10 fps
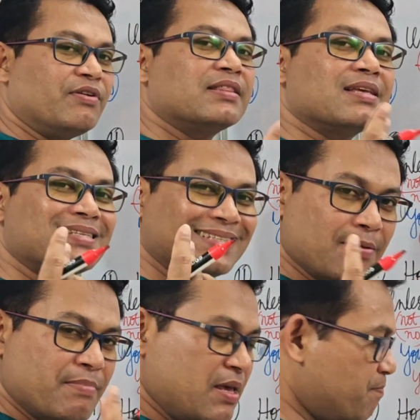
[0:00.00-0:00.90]
giving the
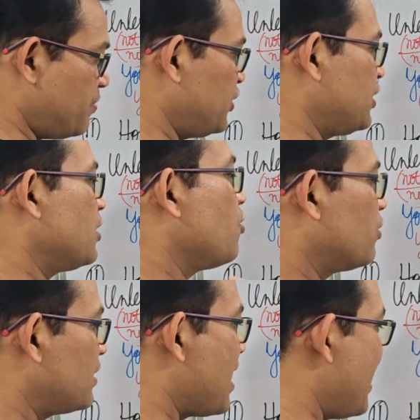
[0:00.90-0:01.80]
same impression
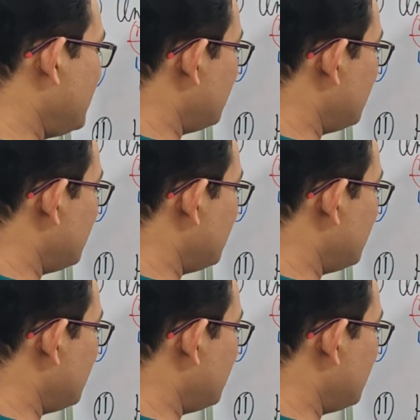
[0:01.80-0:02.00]
or the